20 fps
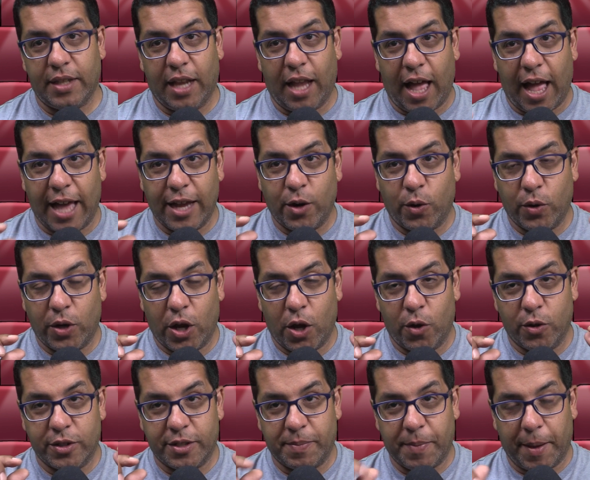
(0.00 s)
I don't
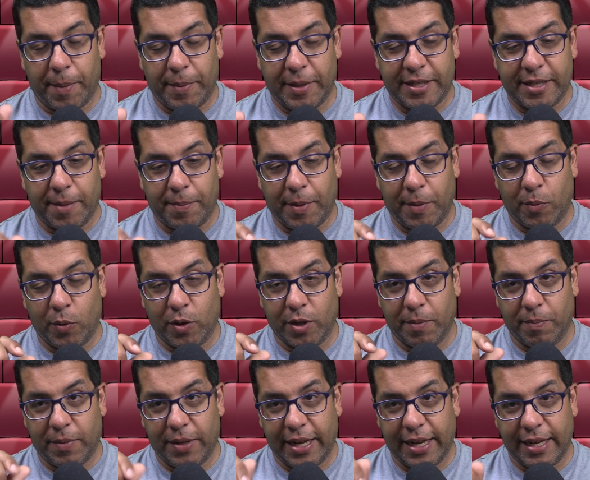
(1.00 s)
know. Maybe some people
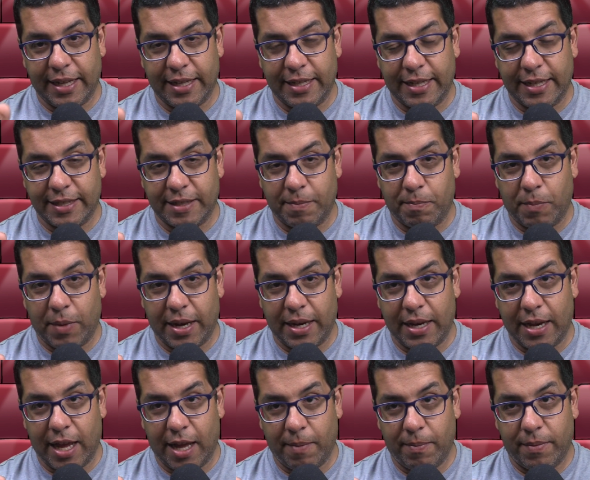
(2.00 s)
complain it doesn't button
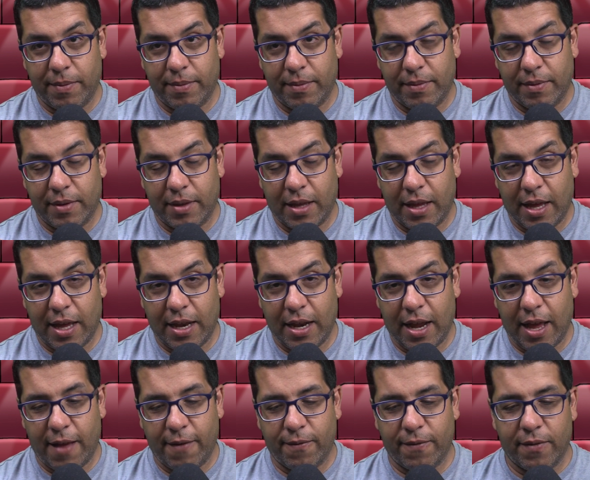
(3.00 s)
up
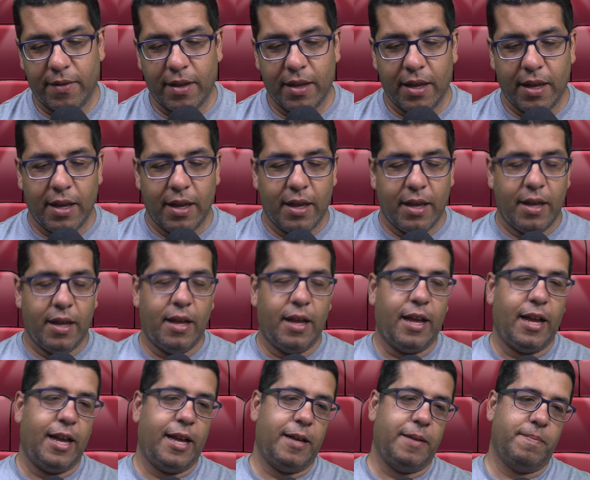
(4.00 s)
enough.
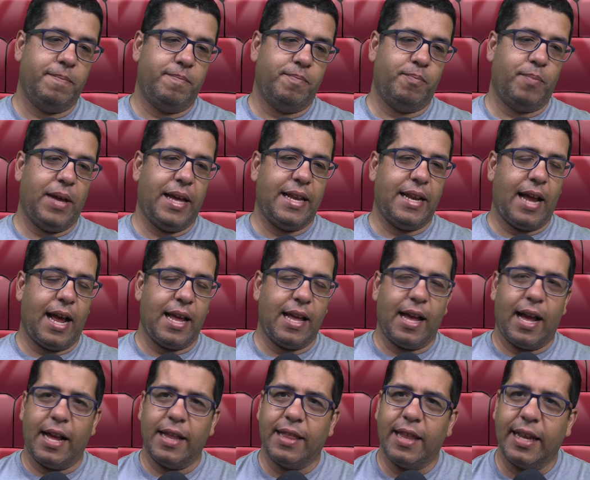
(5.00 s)
But
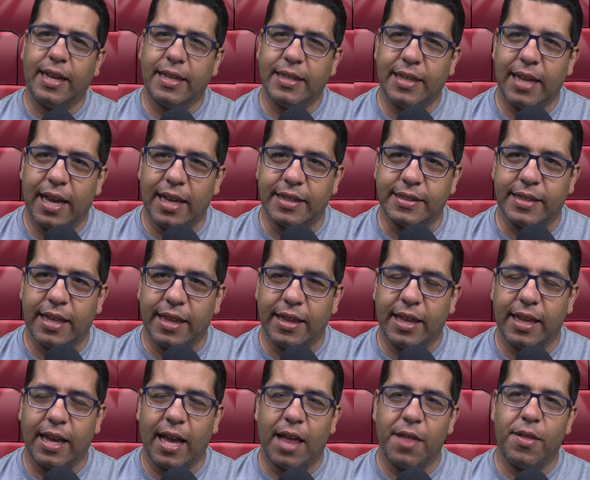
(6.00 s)
I think it does. I
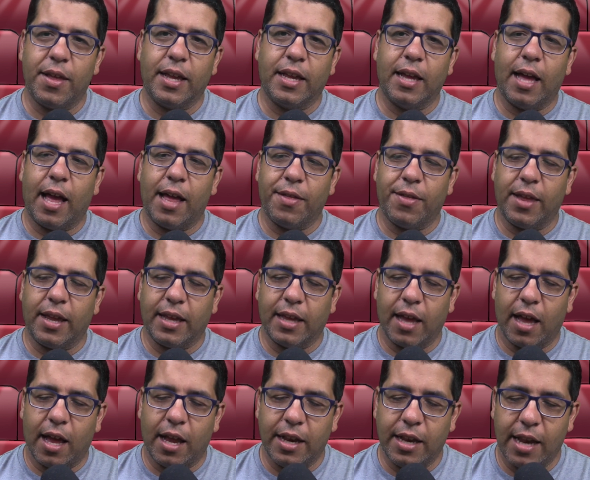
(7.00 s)
think
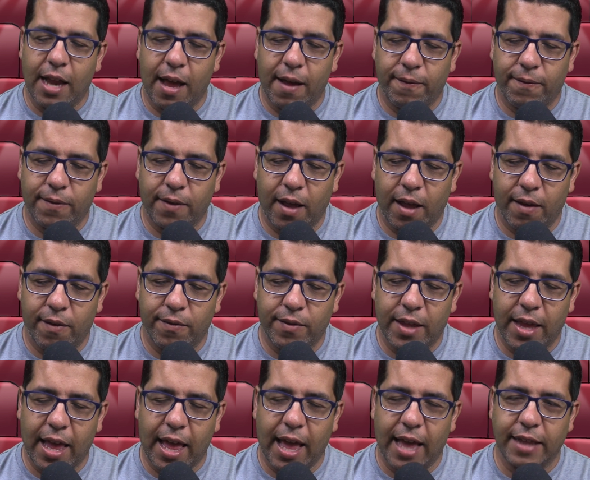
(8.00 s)
enough of
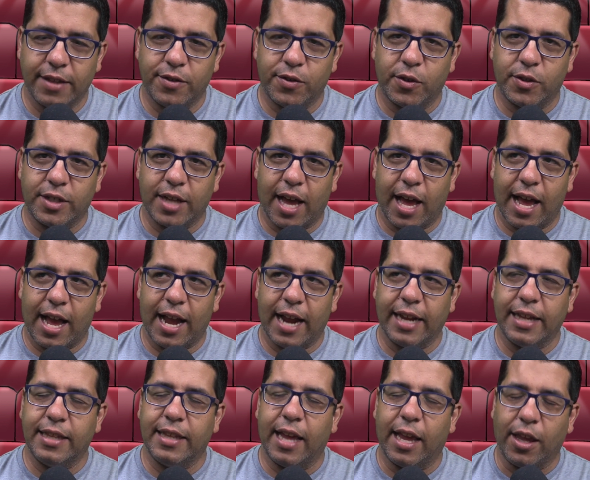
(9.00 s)
the ends are
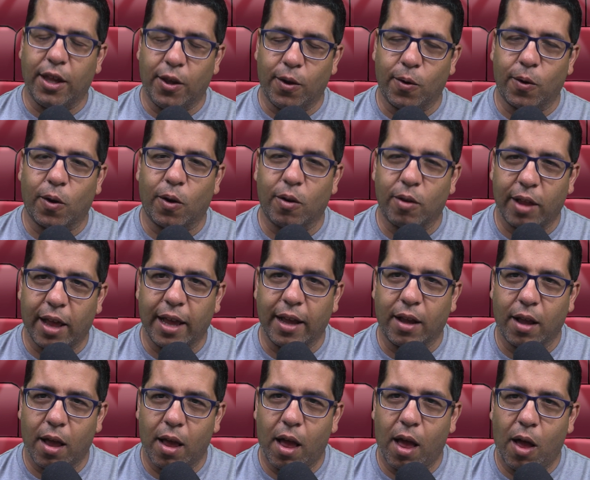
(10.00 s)
tied that you're like,
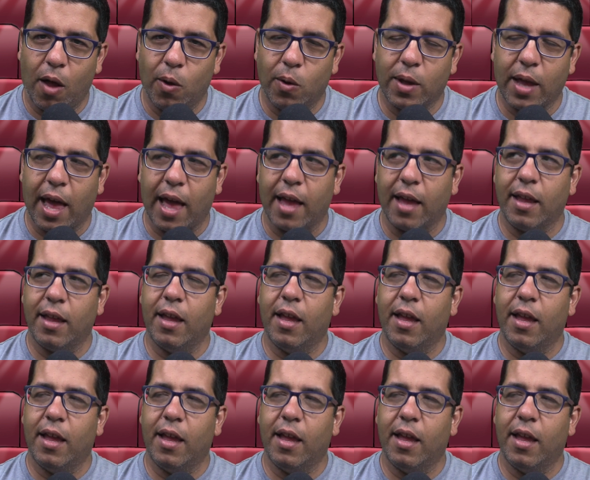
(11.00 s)
okay.